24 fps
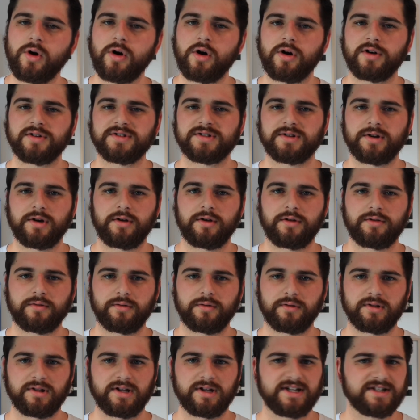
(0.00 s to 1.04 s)
Costco
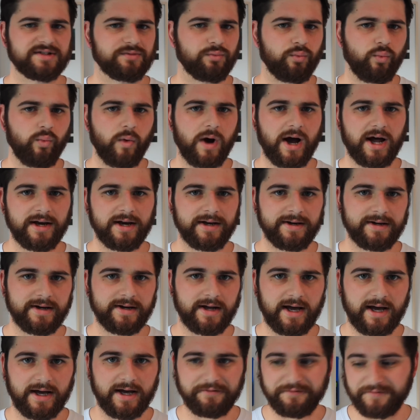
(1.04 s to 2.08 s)
through at least one
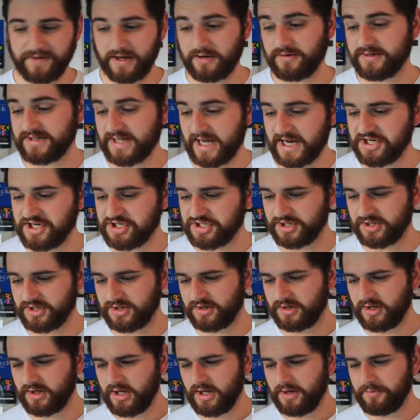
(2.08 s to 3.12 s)
foundation,